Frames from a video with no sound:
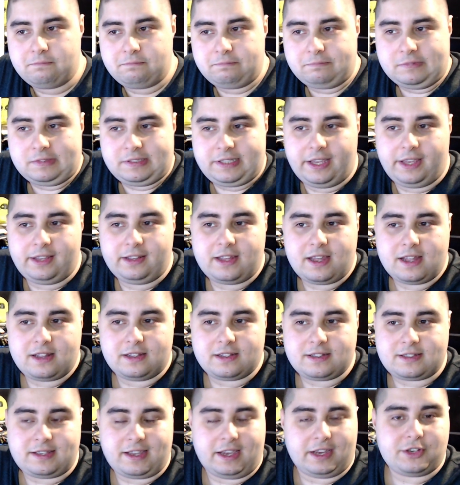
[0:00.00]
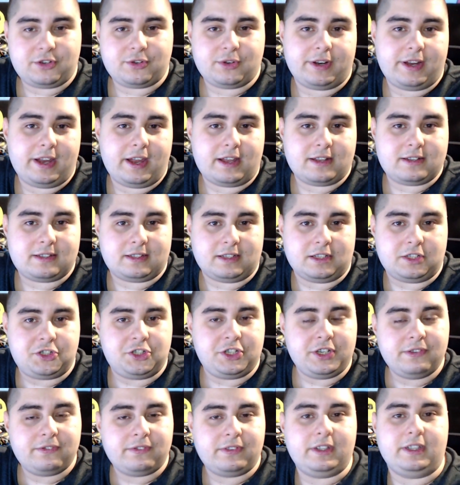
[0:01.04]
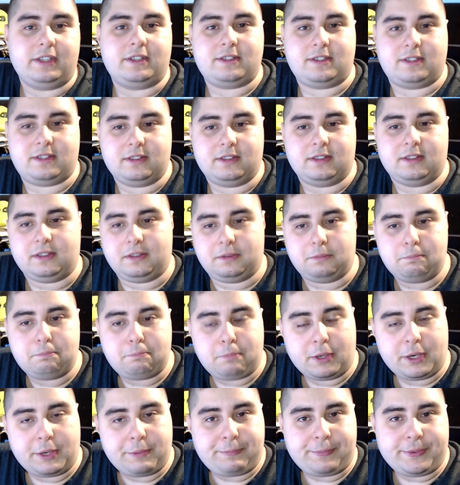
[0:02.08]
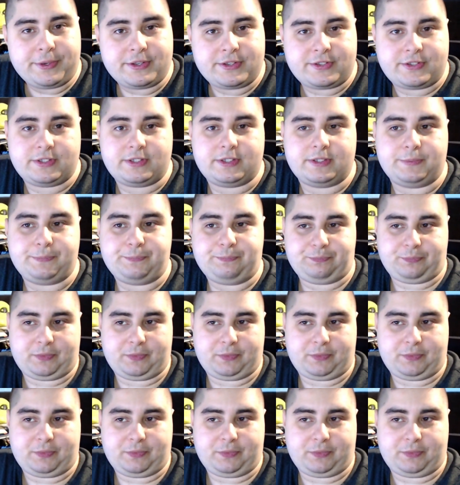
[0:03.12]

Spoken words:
saying that the sanctuary has achieved its purpose,